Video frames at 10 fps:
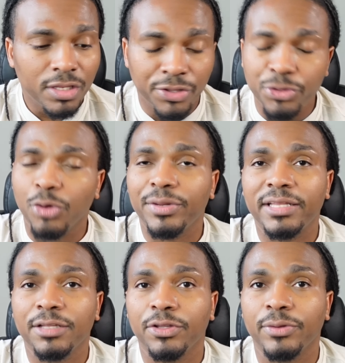You don't
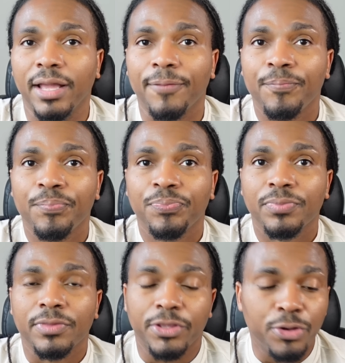need to do that.
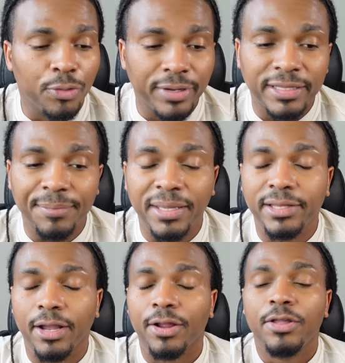You don't need to be
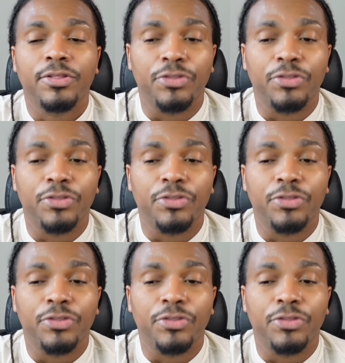there.